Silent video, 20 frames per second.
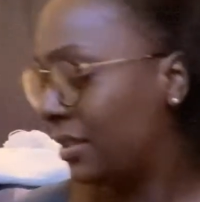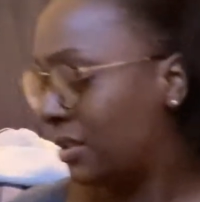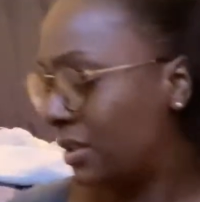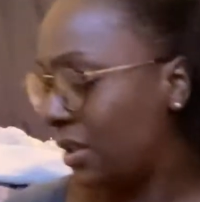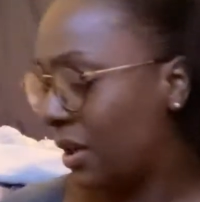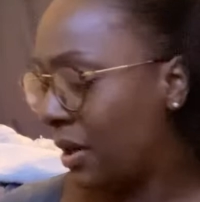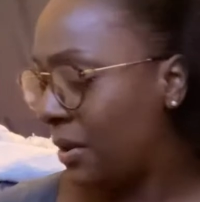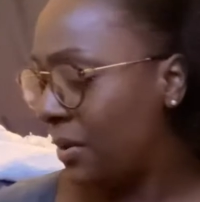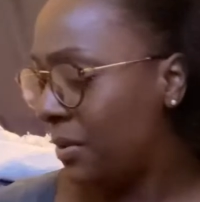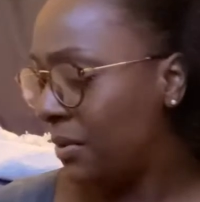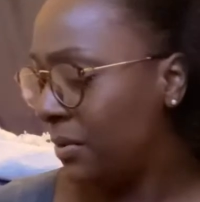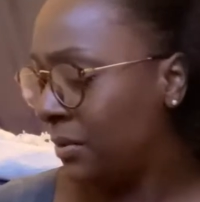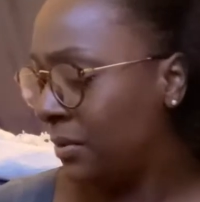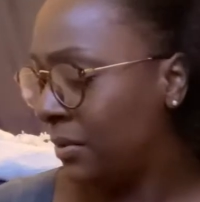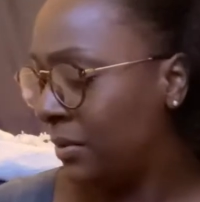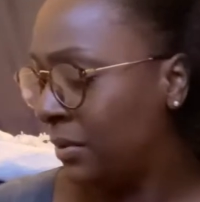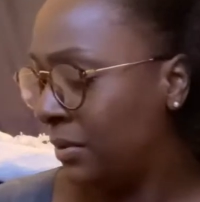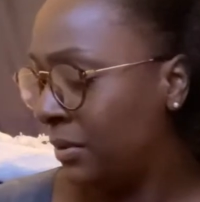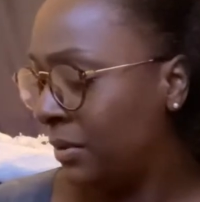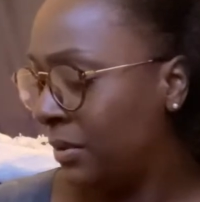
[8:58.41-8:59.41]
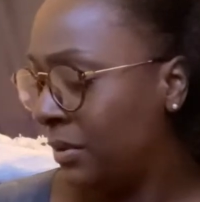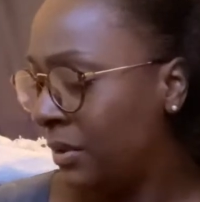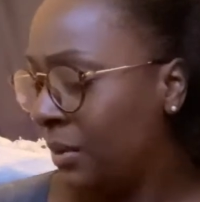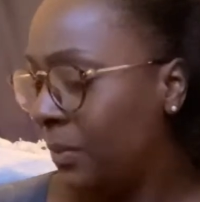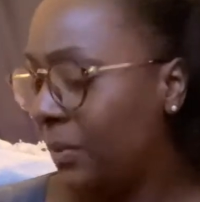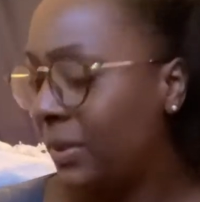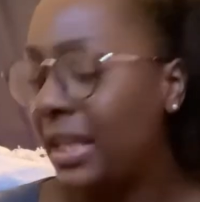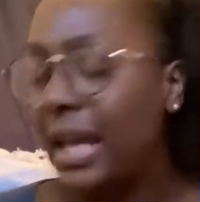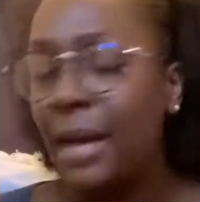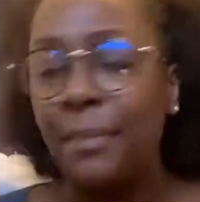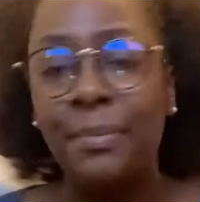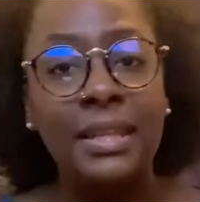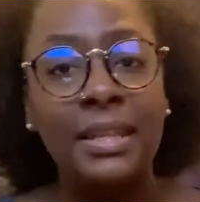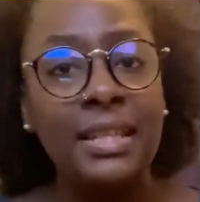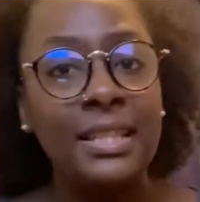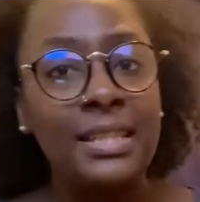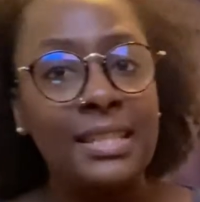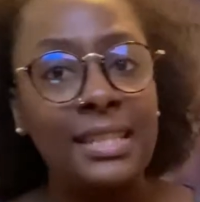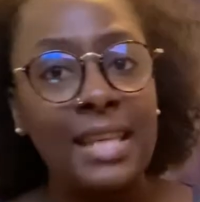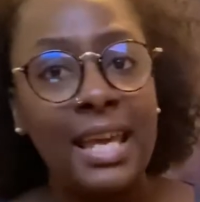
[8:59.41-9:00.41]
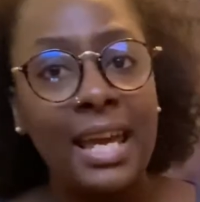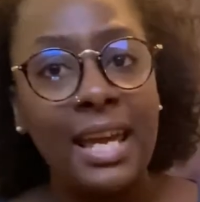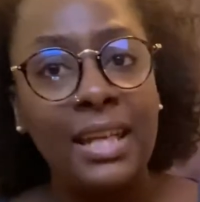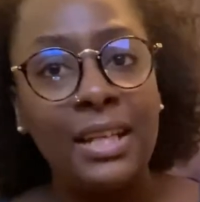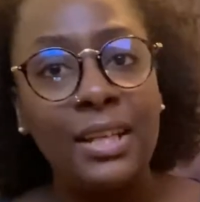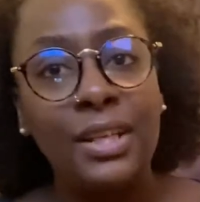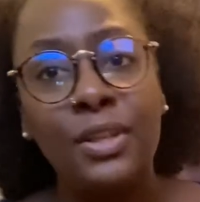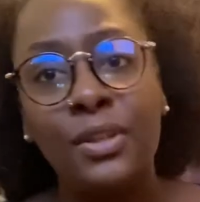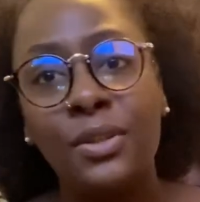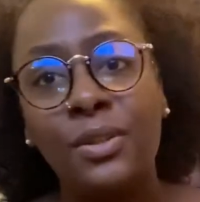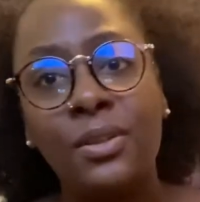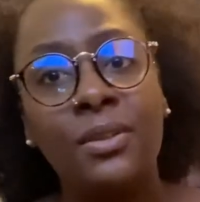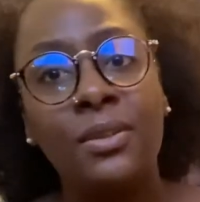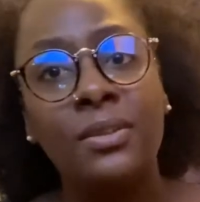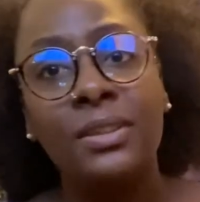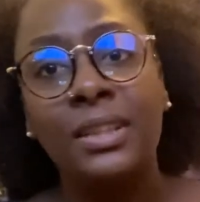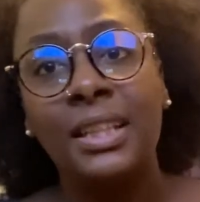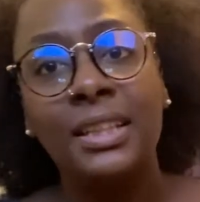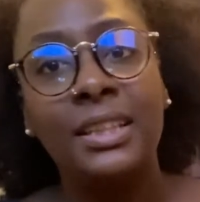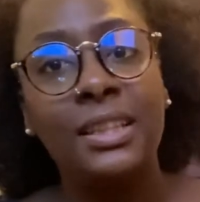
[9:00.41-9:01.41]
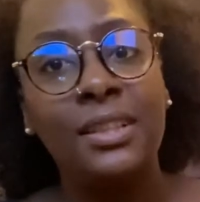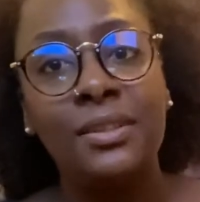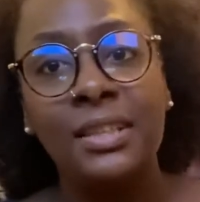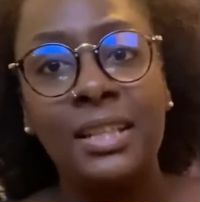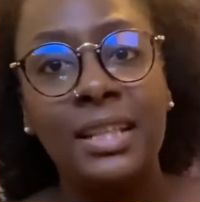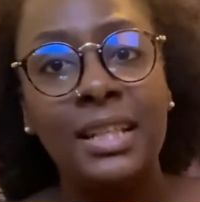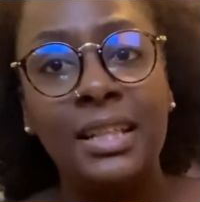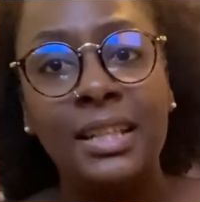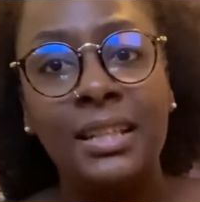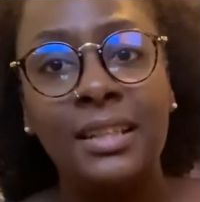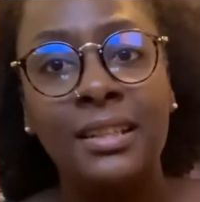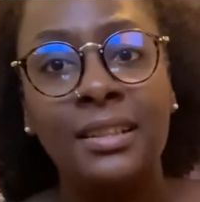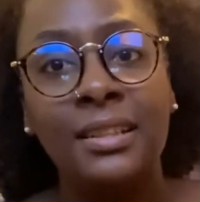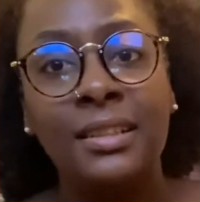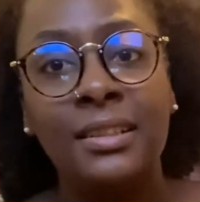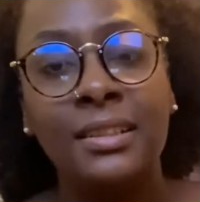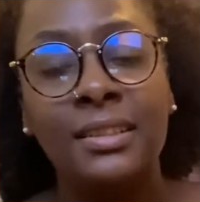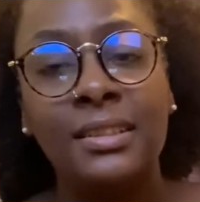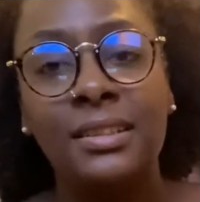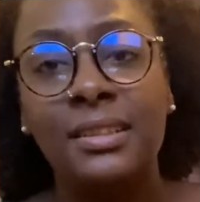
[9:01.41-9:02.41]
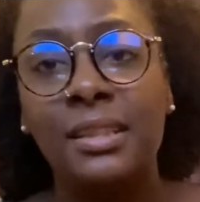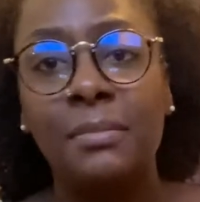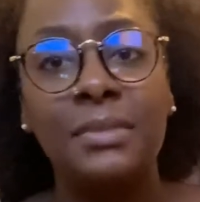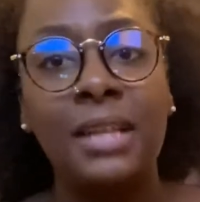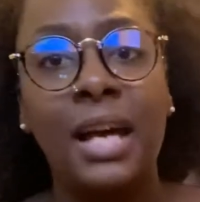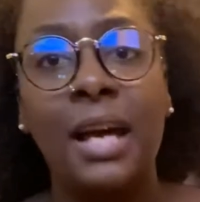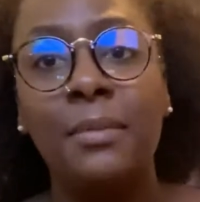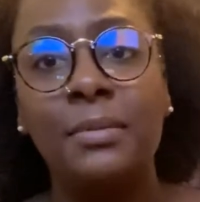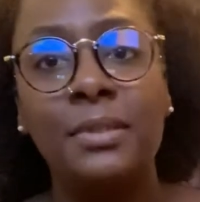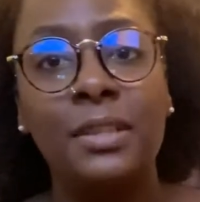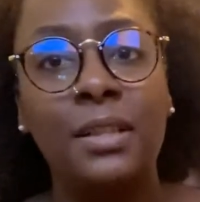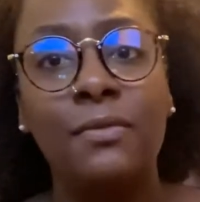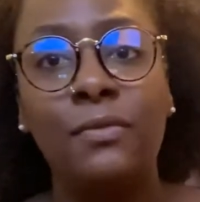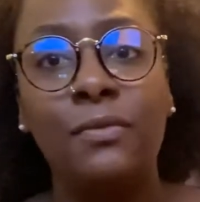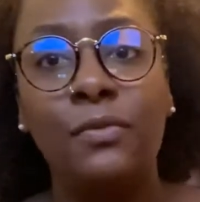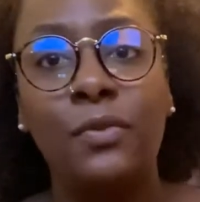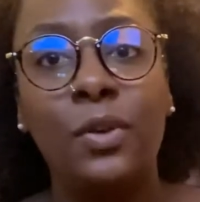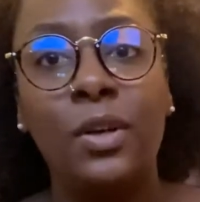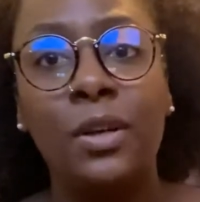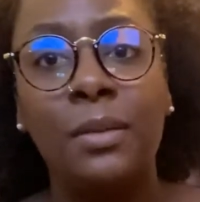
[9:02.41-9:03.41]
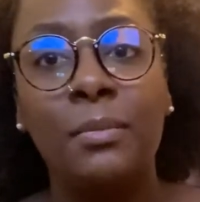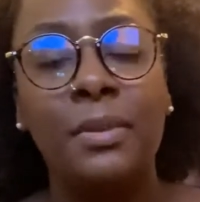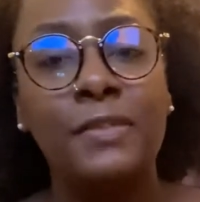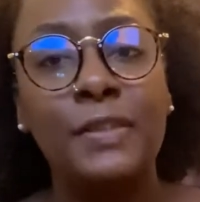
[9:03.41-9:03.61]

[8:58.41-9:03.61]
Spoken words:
So, with that being said, you don't think they'll need some form of